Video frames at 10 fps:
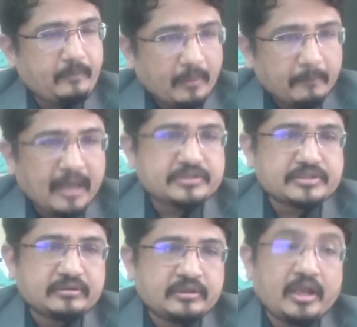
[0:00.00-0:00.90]
But
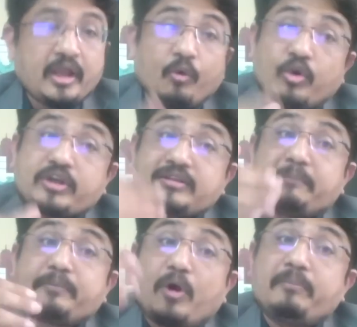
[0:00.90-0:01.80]
what are
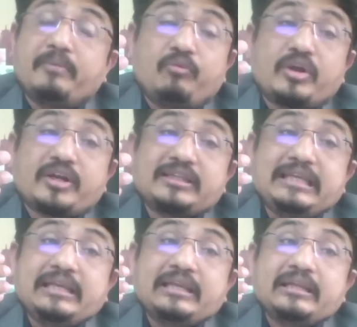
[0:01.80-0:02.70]

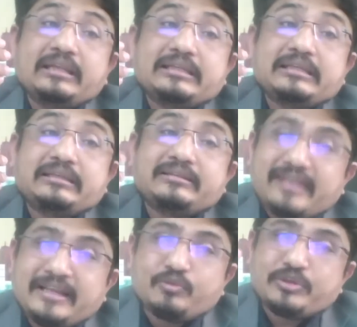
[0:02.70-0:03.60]
the
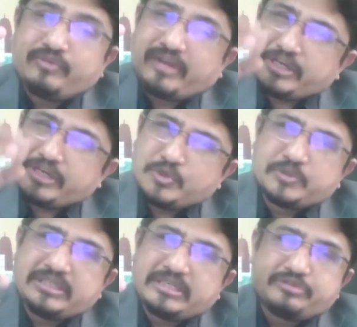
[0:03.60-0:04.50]
things which we can use
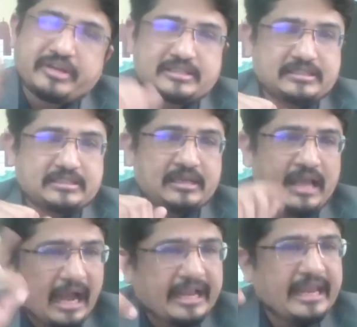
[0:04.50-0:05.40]
in trends?
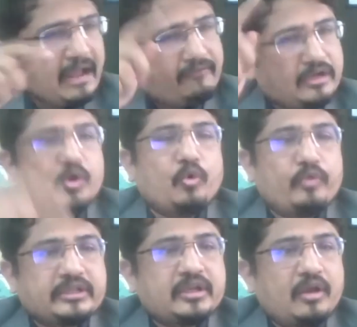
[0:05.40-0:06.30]
Again, I will go
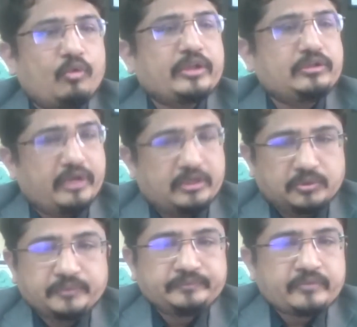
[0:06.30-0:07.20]
with
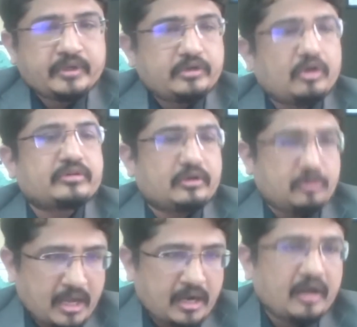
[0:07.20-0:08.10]
Veduvelu, Dr.
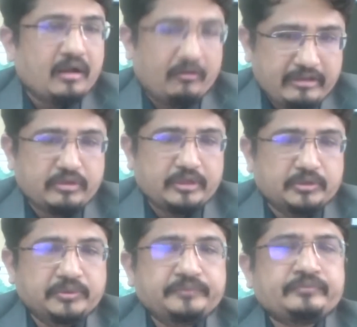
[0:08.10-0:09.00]
Kumara
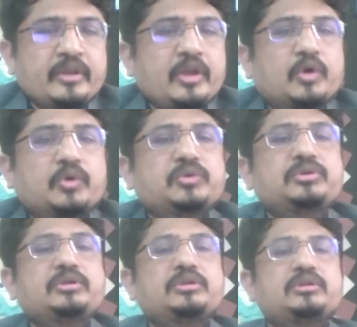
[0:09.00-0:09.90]
Veduvelu,
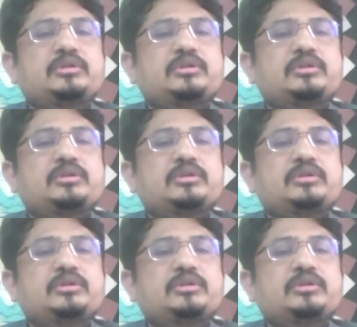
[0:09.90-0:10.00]
who